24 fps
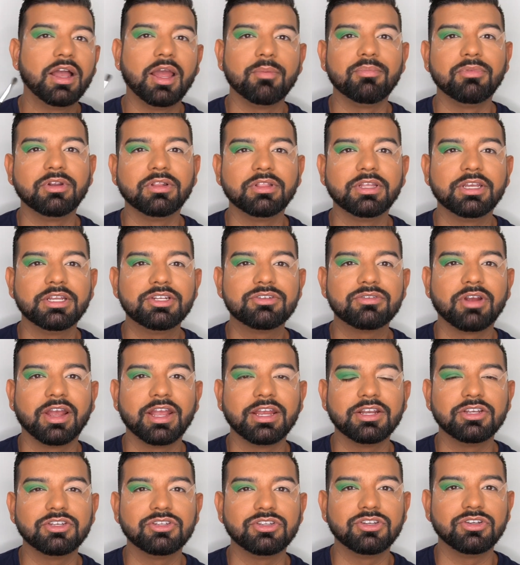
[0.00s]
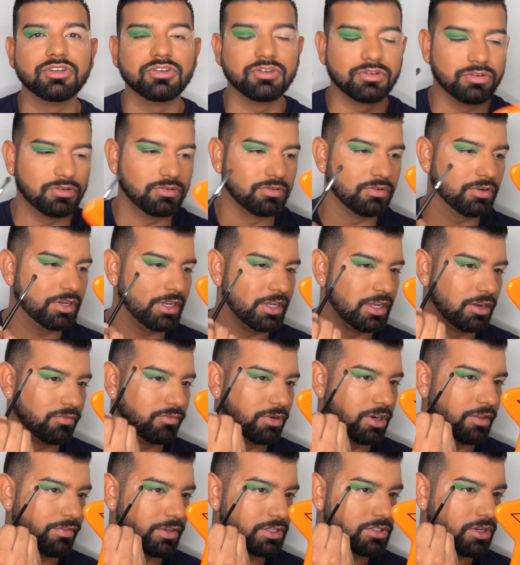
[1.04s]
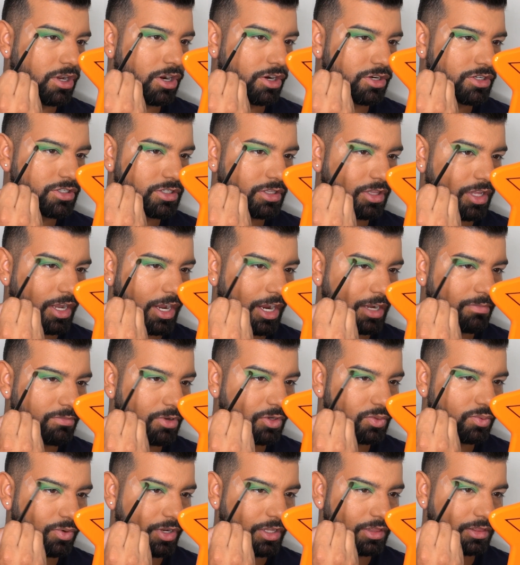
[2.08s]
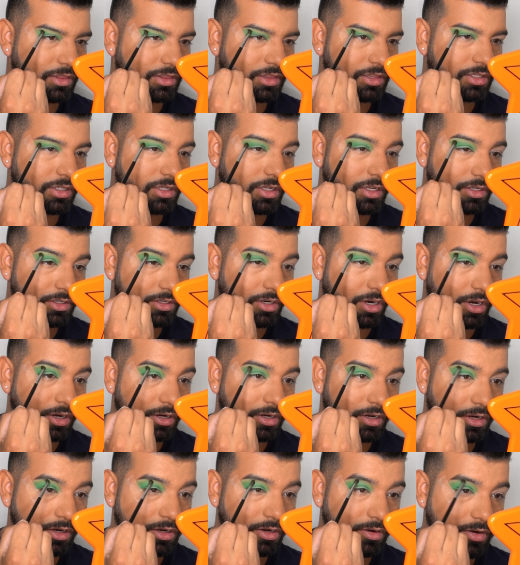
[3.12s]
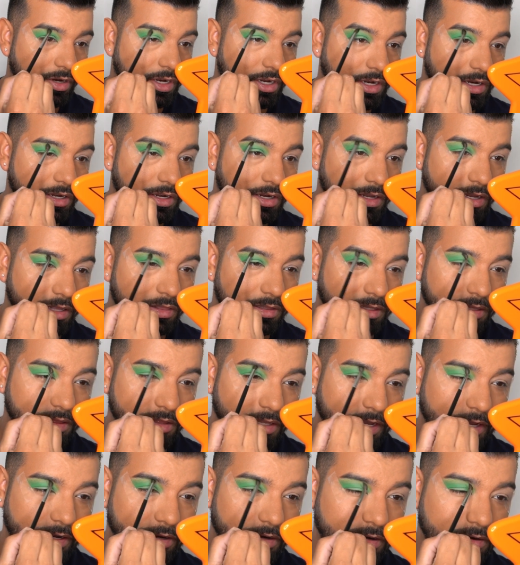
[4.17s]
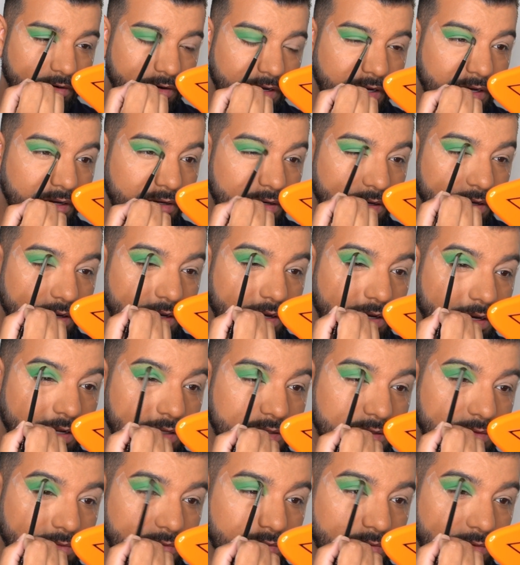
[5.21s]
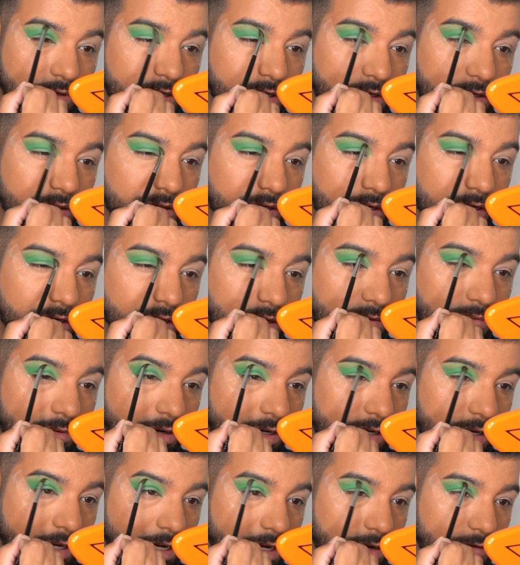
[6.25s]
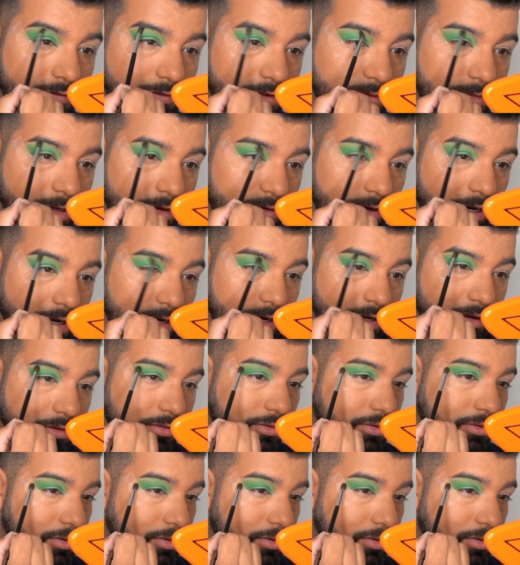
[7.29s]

I'm really trying to get rid of this harsh line between the darker green and the lighter green, and it's really not working out for me right now.